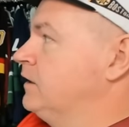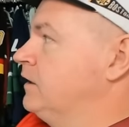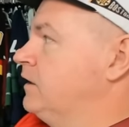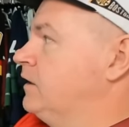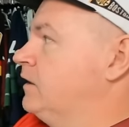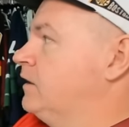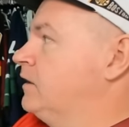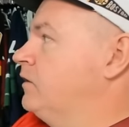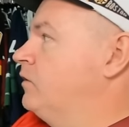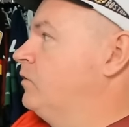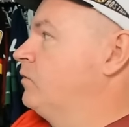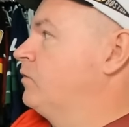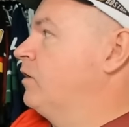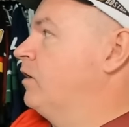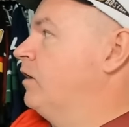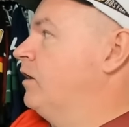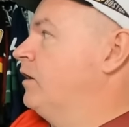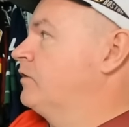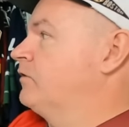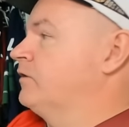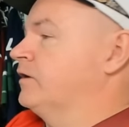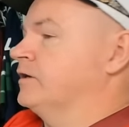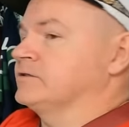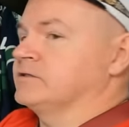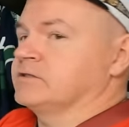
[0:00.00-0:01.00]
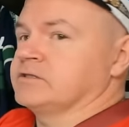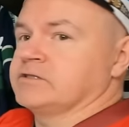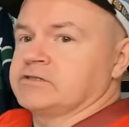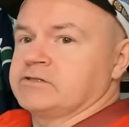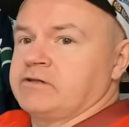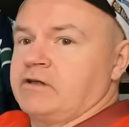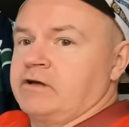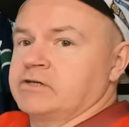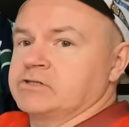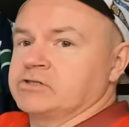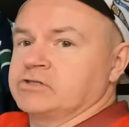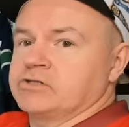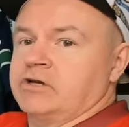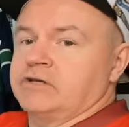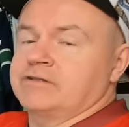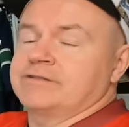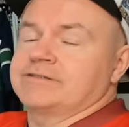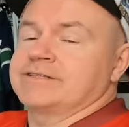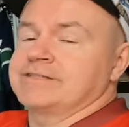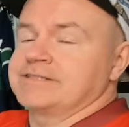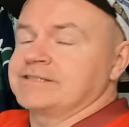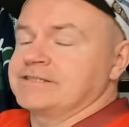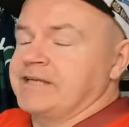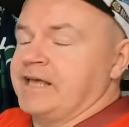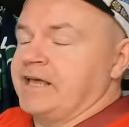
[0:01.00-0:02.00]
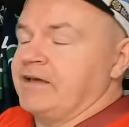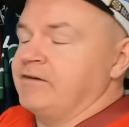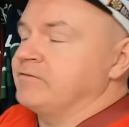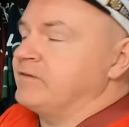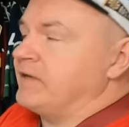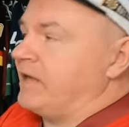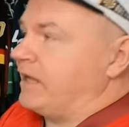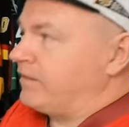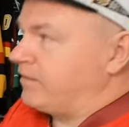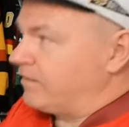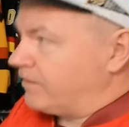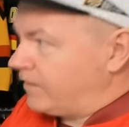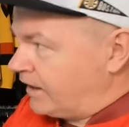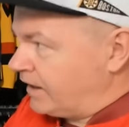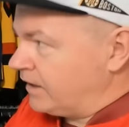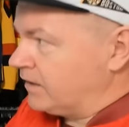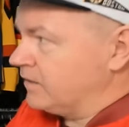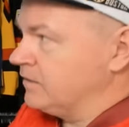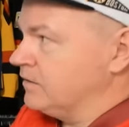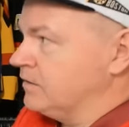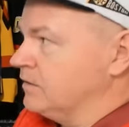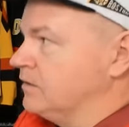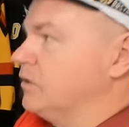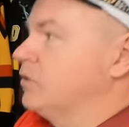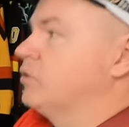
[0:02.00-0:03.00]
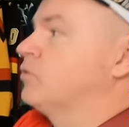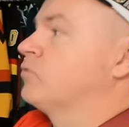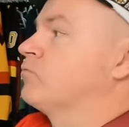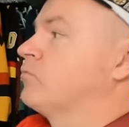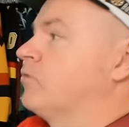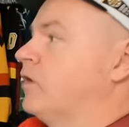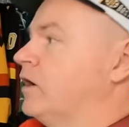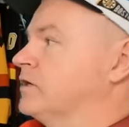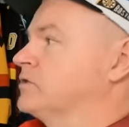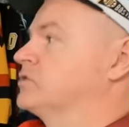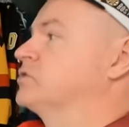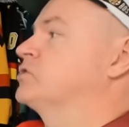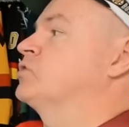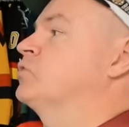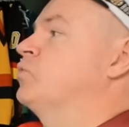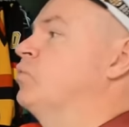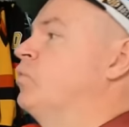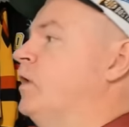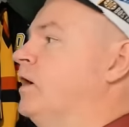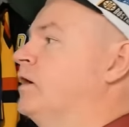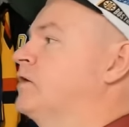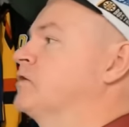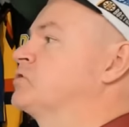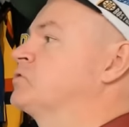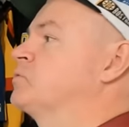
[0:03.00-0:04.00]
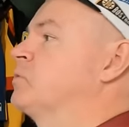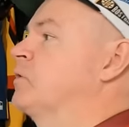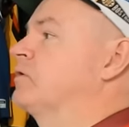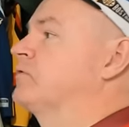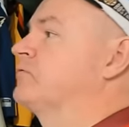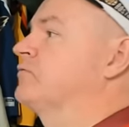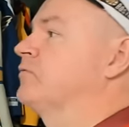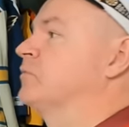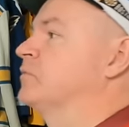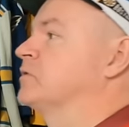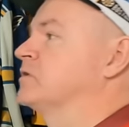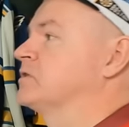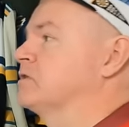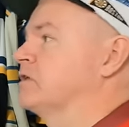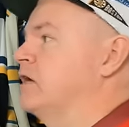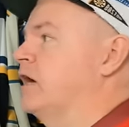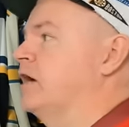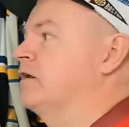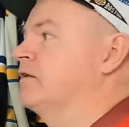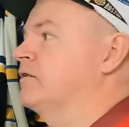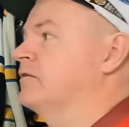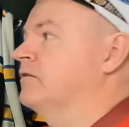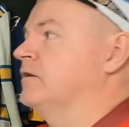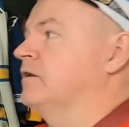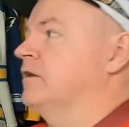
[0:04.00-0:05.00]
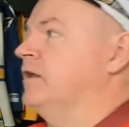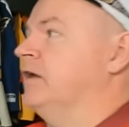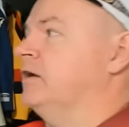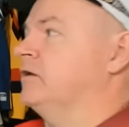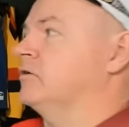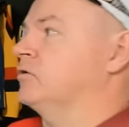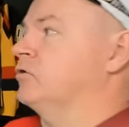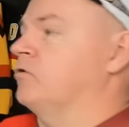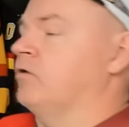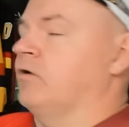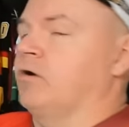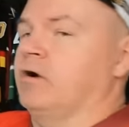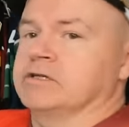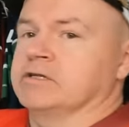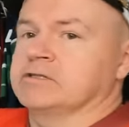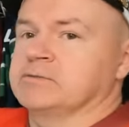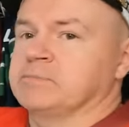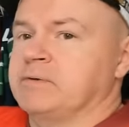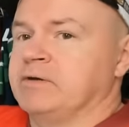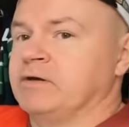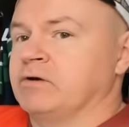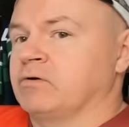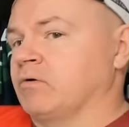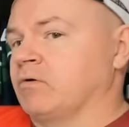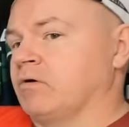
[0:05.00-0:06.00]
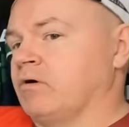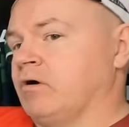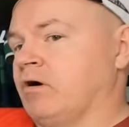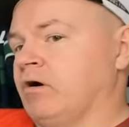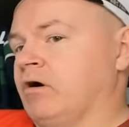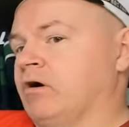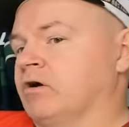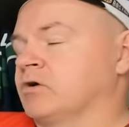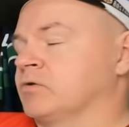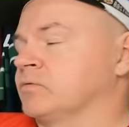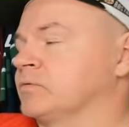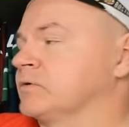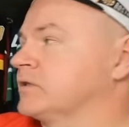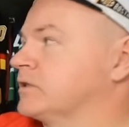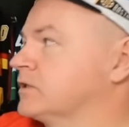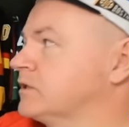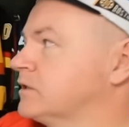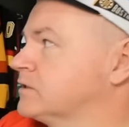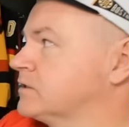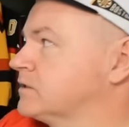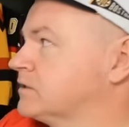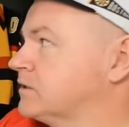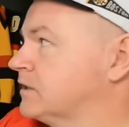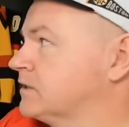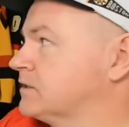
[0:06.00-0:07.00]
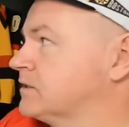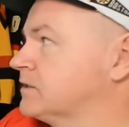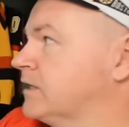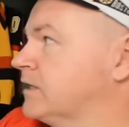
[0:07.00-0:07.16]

Uh, O'Connor has a slot shot that's saved. And then Rust wires one from the side of the net. Crosby and O'Connor with the assist.